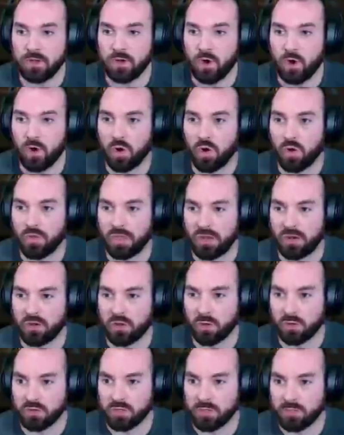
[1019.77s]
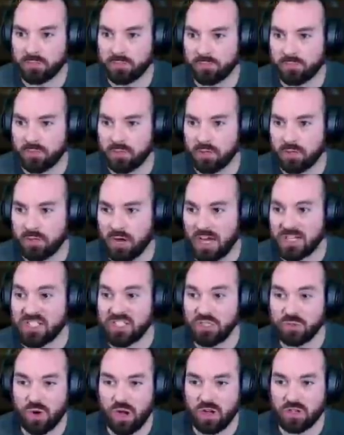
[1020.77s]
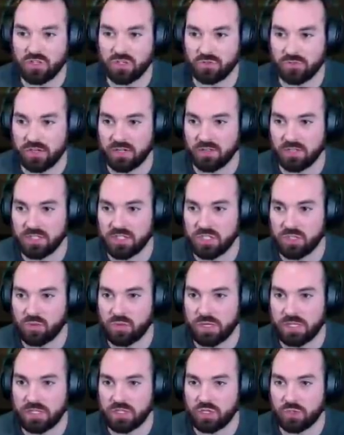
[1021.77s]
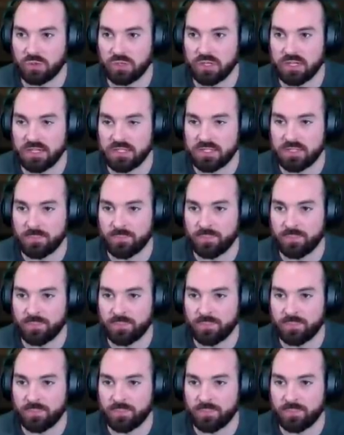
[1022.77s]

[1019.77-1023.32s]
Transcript: Oh, there it goes. I see rocks over here. Let's see what we can do with these.